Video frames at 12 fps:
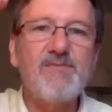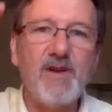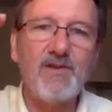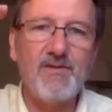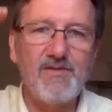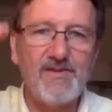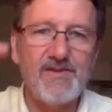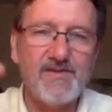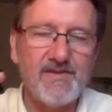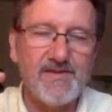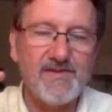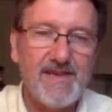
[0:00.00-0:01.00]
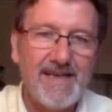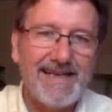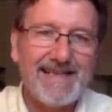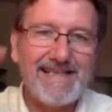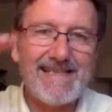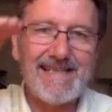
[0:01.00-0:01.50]
my consciousness
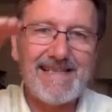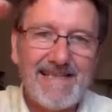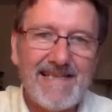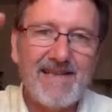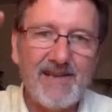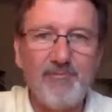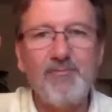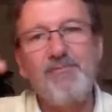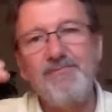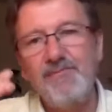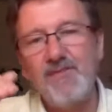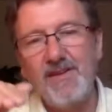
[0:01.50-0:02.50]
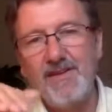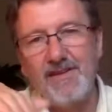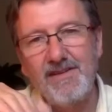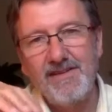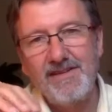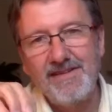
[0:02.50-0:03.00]
and see them,
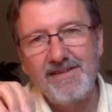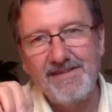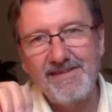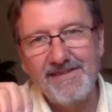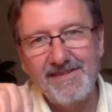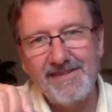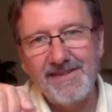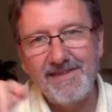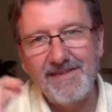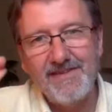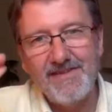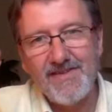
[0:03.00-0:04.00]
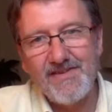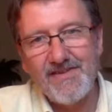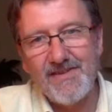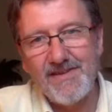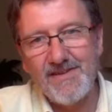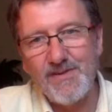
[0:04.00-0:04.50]
yeah,
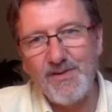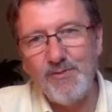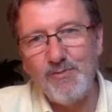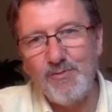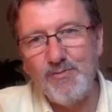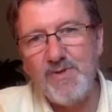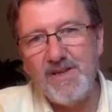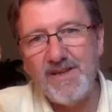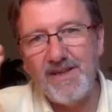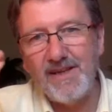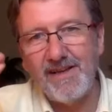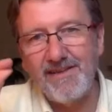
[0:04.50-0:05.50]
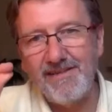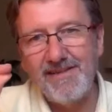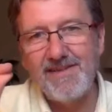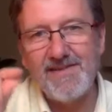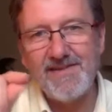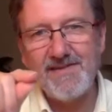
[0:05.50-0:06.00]
just as a human being.
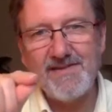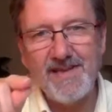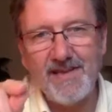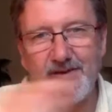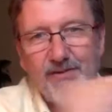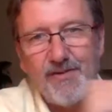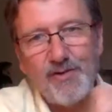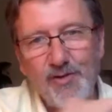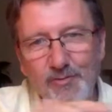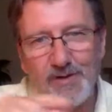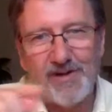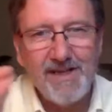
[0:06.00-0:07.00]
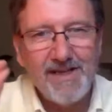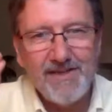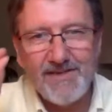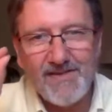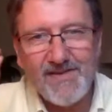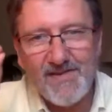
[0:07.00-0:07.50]
Let's take out the human,
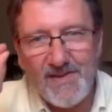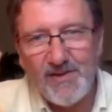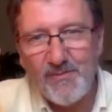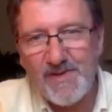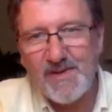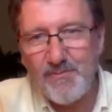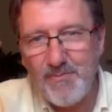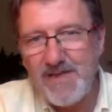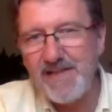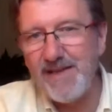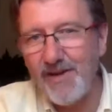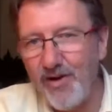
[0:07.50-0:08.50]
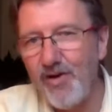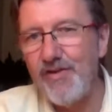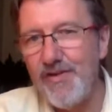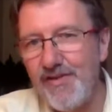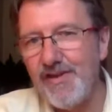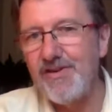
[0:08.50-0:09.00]
just see them as a being
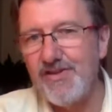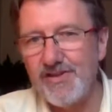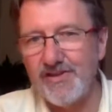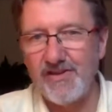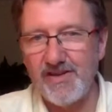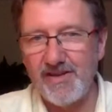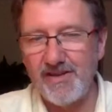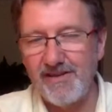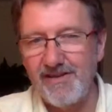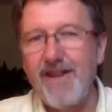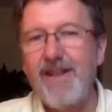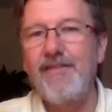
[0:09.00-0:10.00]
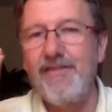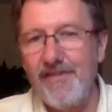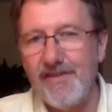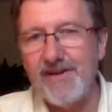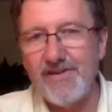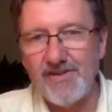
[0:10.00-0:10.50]
on their journey.
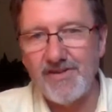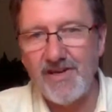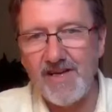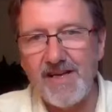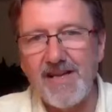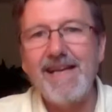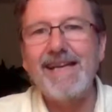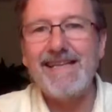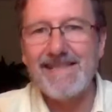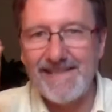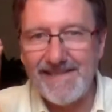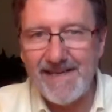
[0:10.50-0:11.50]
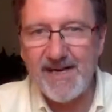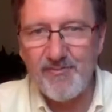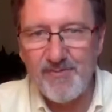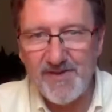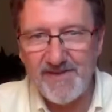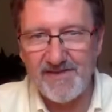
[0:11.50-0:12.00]
Their journey is their
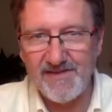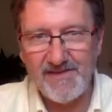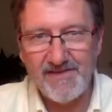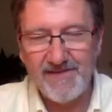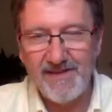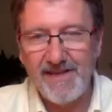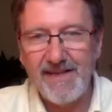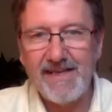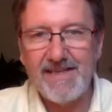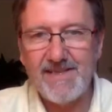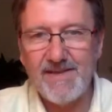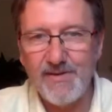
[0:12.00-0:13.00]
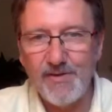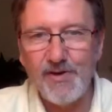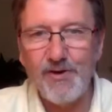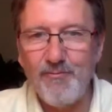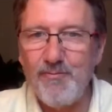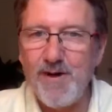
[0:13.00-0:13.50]
business. It's
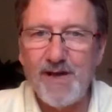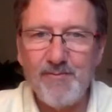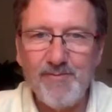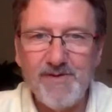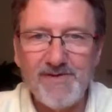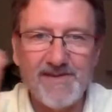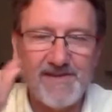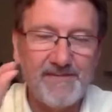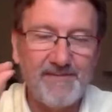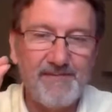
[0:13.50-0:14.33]
not my business.